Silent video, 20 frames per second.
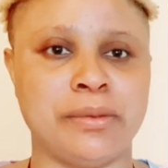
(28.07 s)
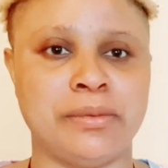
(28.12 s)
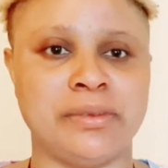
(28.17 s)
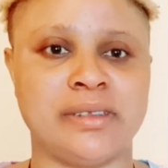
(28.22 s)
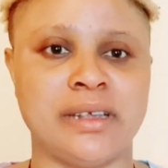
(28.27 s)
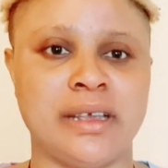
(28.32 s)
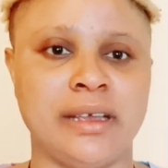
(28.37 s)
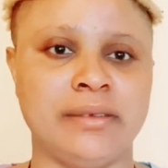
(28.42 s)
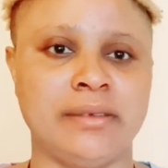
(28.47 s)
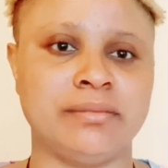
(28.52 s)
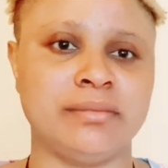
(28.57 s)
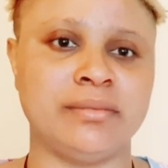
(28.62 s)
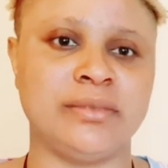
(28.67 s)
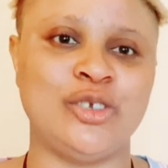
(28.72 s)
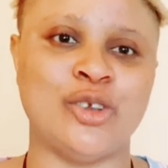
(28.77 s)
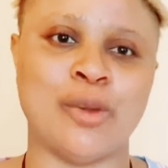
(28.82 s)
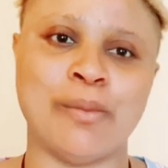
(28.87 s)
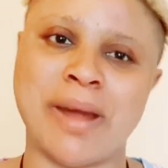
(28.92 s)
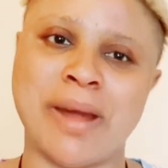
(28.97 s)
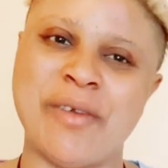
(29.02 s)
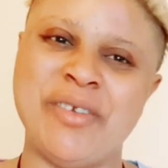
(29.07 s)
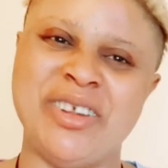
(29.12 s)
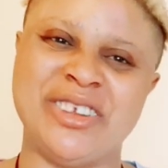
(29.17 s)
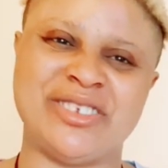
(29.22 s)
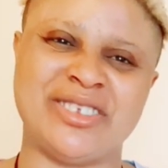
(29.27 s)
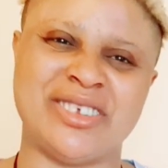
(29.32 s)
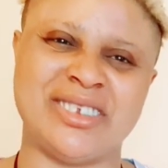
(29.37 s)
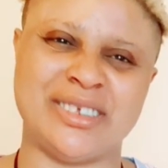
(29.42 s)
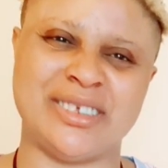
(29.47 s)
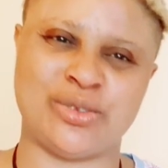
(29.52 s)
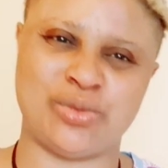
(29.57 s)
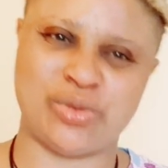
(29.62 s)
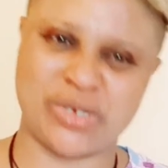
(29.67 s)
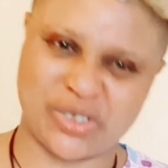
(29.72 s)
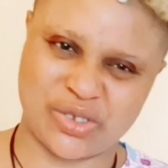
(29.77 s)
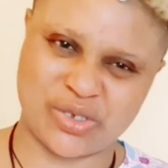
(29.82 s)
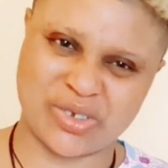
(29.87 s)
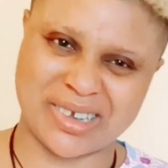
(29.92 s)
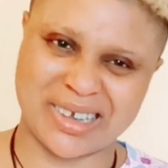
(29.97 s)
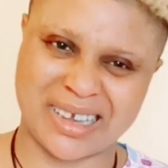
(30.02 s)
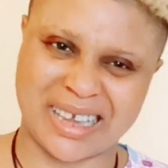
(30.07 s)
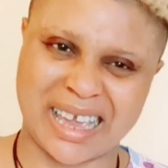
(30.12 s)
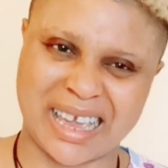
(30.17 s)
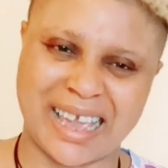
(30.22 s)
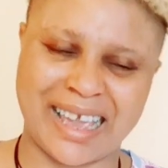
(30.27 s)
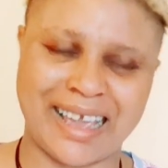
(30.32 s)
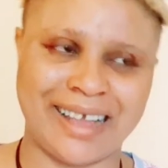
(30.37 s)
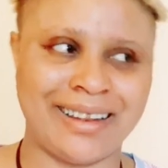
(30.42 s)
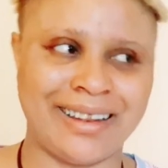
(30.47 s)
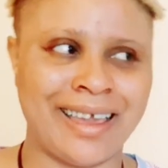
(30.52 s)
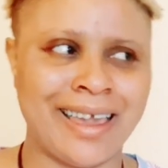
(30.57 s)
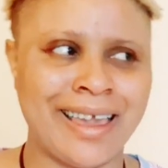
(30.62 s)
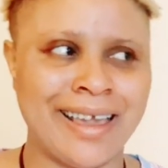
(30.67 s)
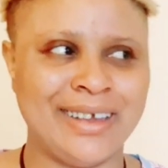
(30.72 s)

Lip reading: of say your marriage not dey treat you again,